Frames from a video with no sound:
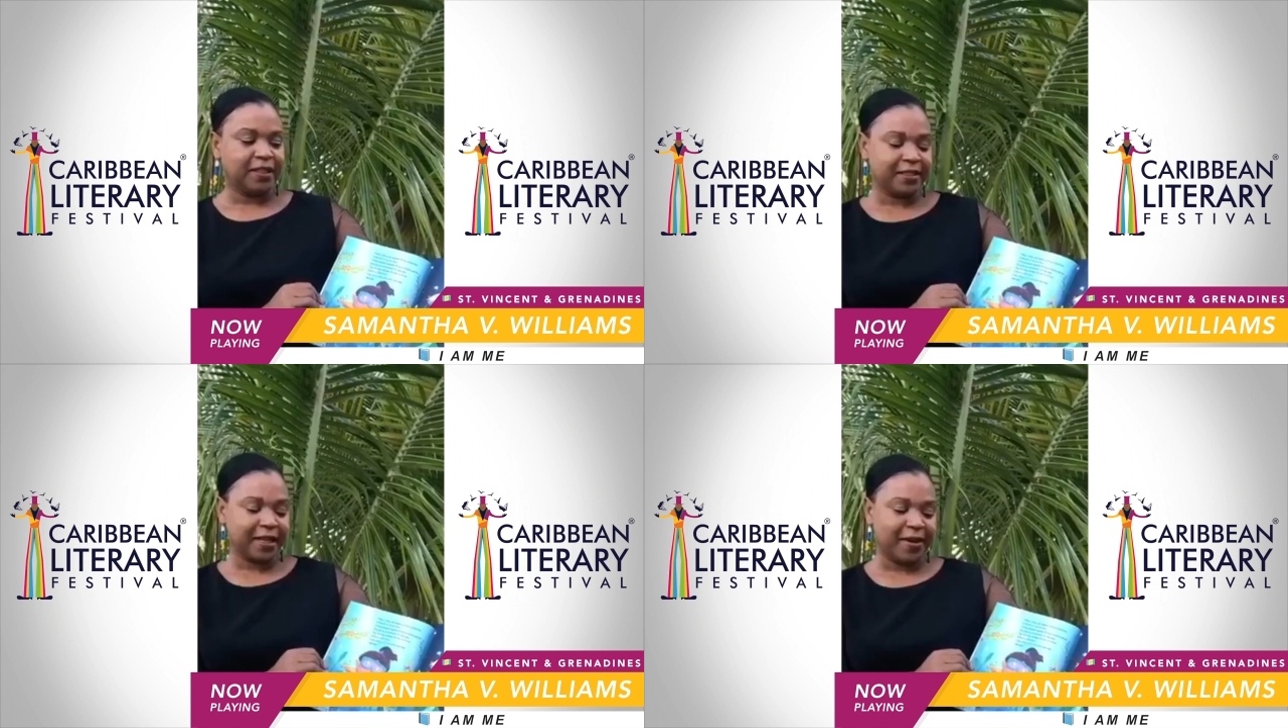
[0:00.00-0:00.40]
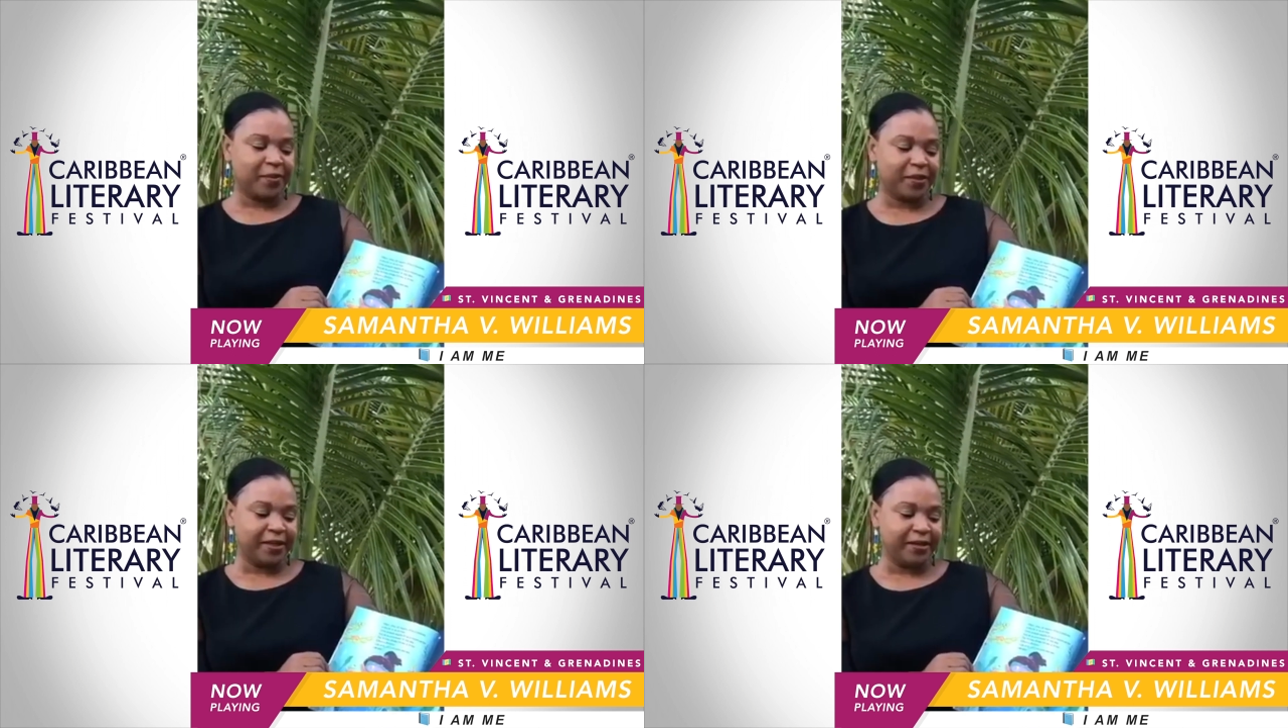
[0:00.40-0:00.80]
This I
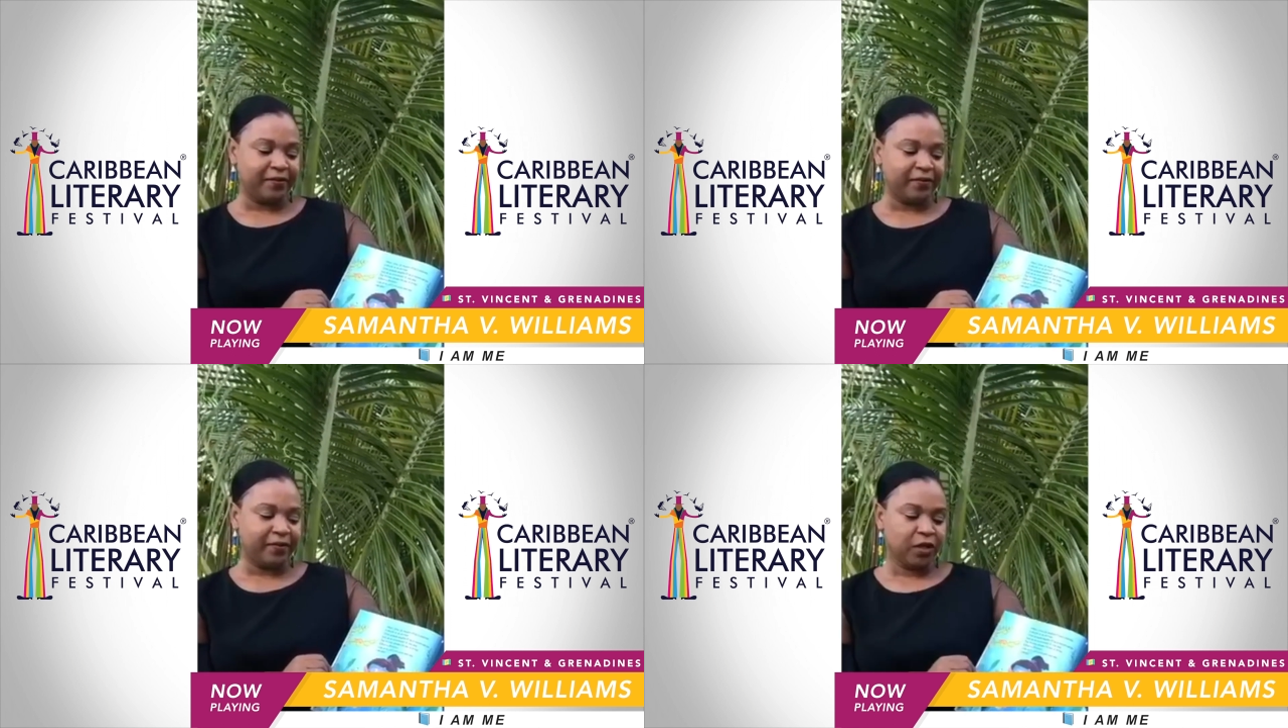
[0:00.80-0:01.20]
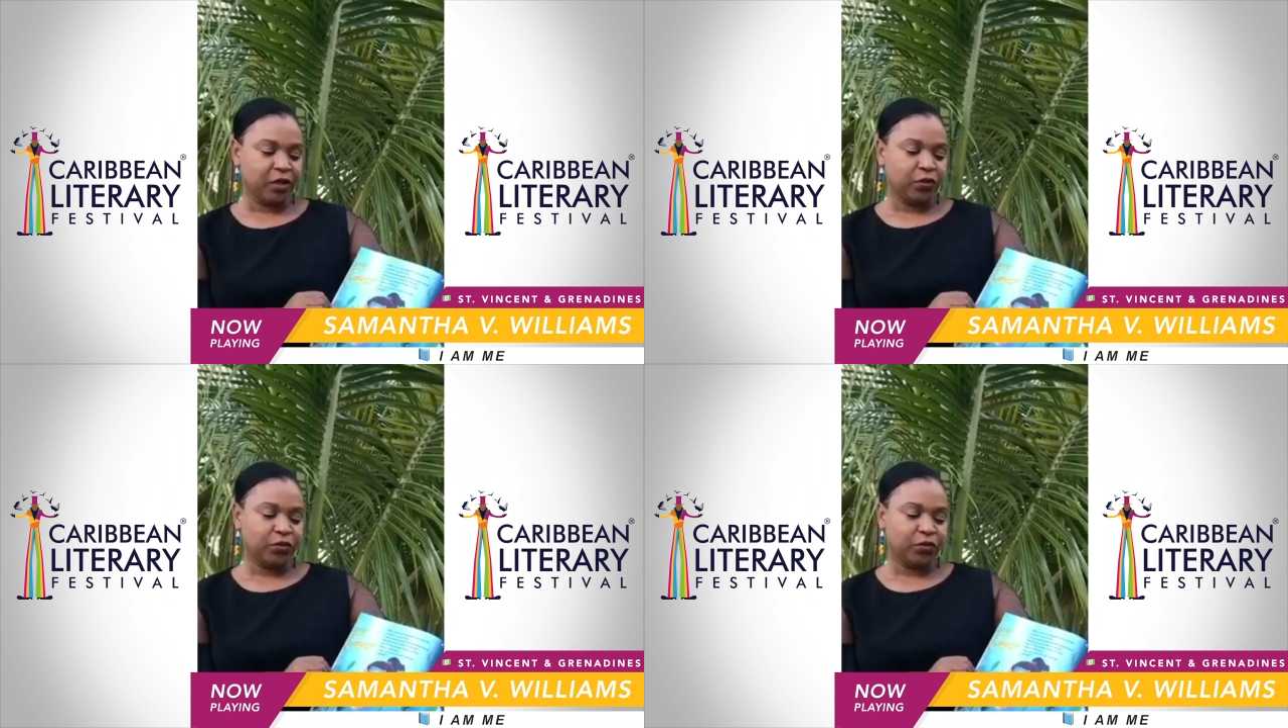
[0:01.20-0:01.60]
believe.
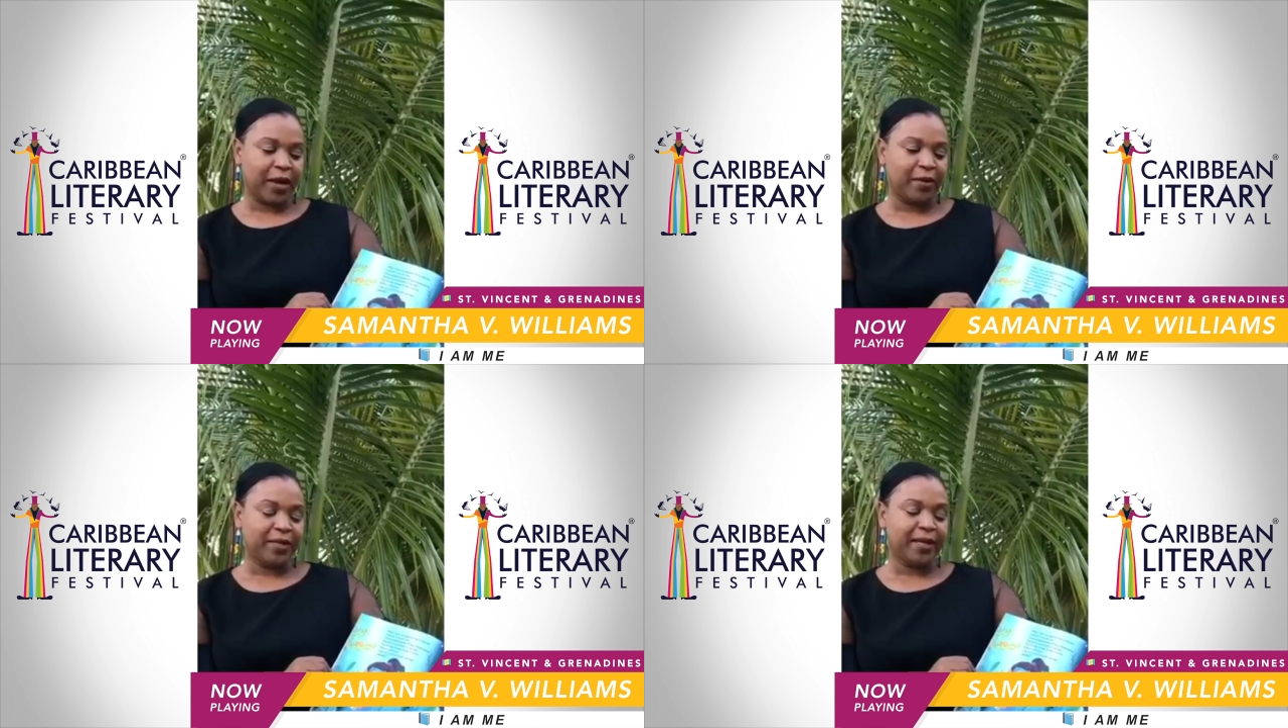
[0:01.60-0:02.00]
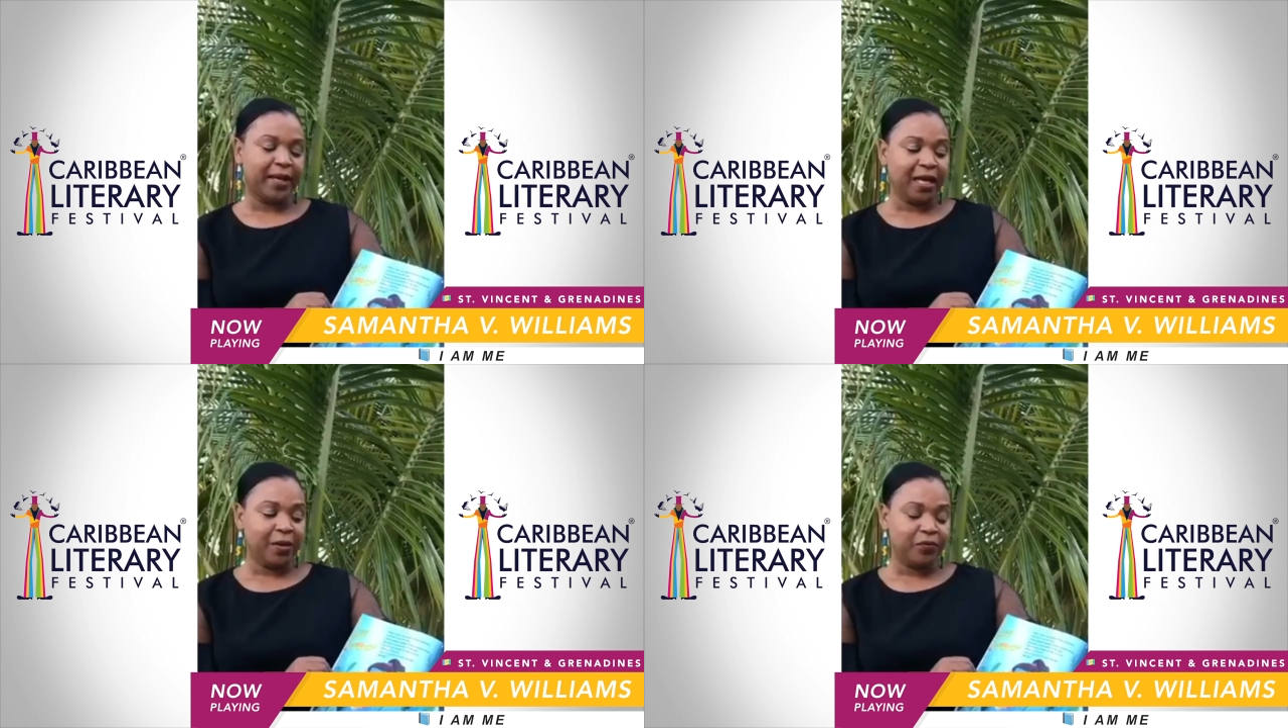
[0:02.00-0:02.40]
So I will
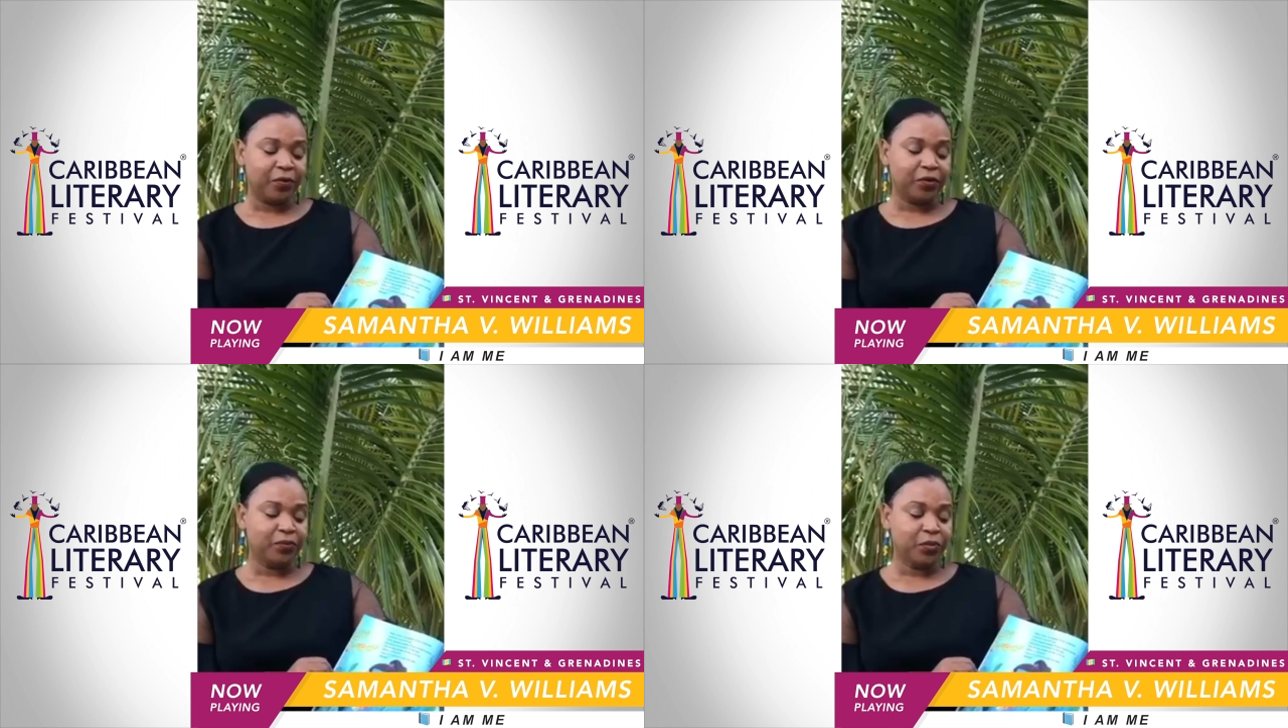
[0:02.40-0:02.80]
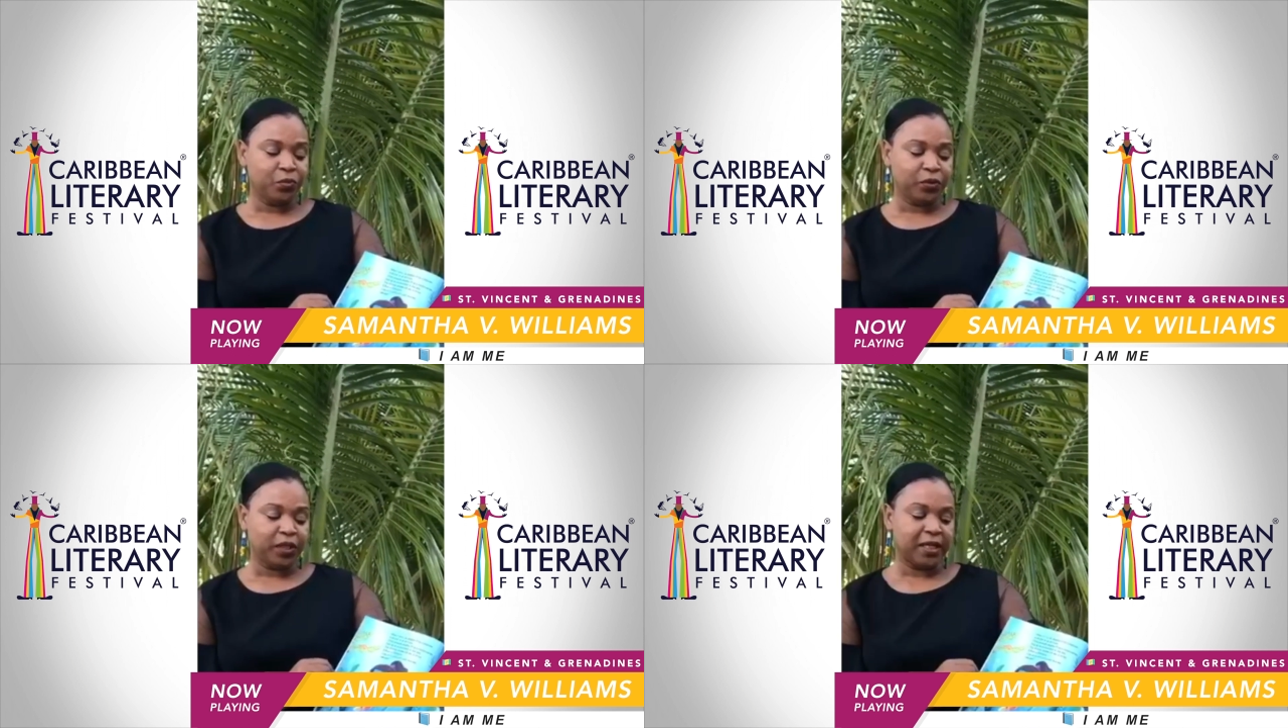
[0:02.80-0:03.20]
aim for the
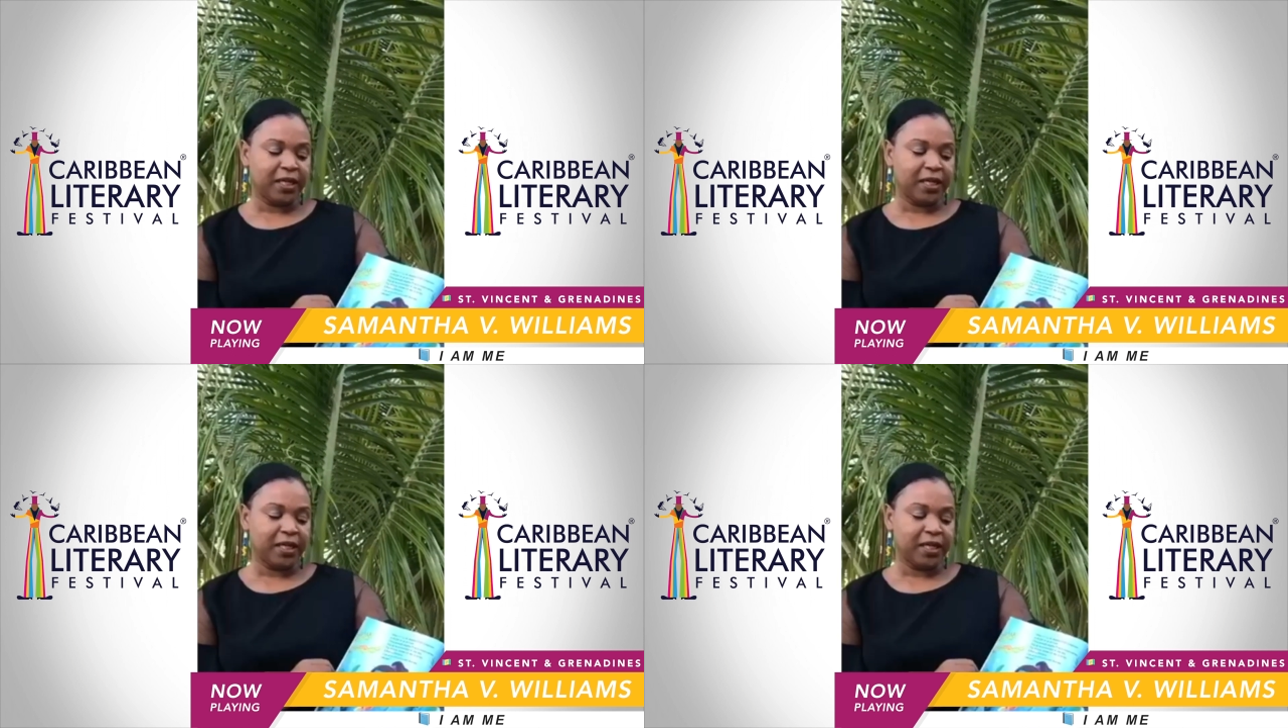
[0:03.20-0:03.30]
moon,